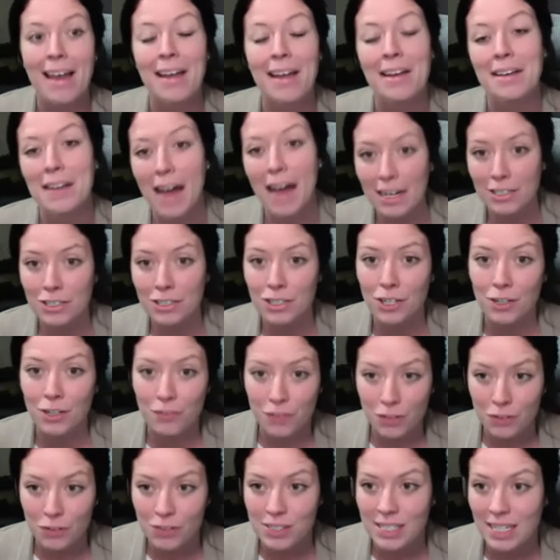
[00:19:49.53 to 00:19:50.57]
not sure if
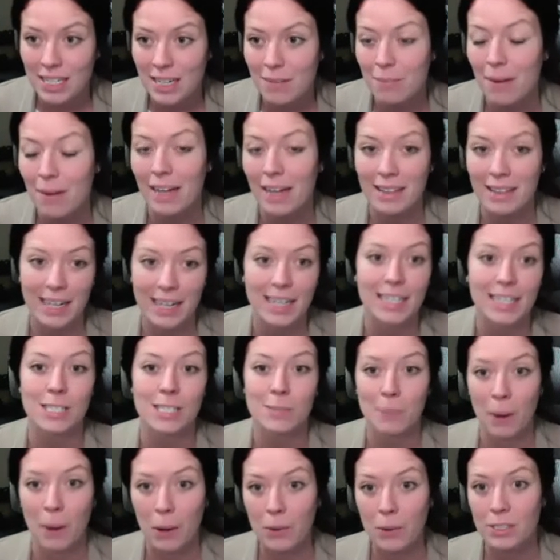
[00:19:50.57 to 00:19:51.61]
you've seen my latest
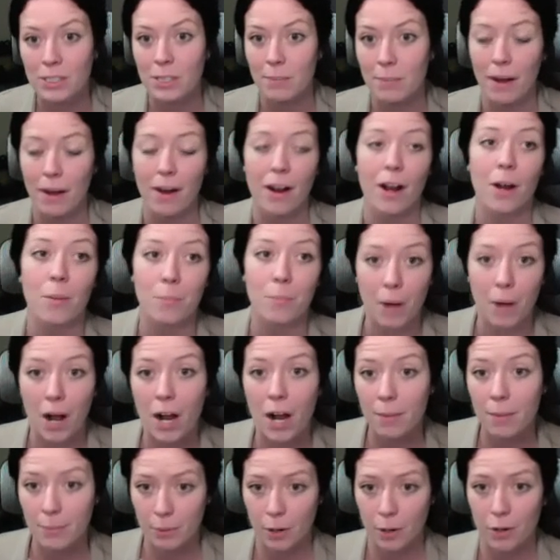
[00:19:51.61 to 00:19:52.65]
post about our
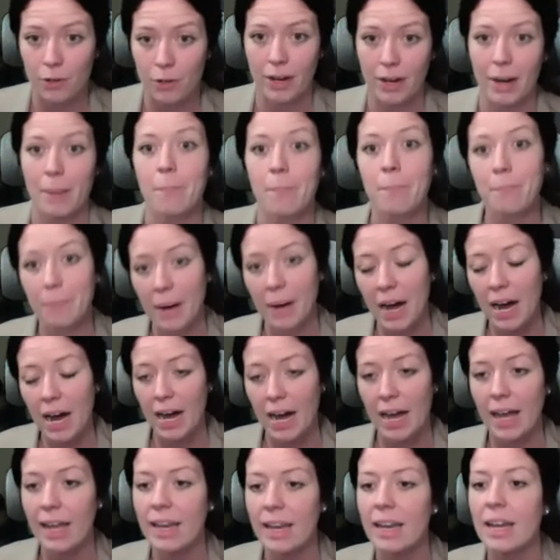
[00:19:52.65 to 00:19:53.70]
bar program,
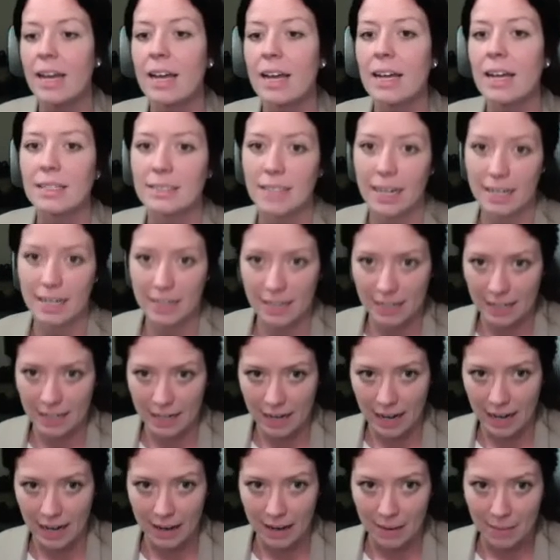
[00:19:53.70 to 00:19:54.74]
but
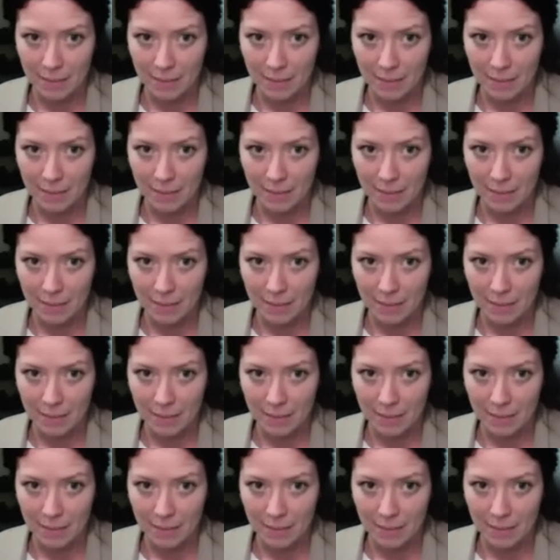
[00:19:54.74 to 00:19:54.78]
da-da-da-da.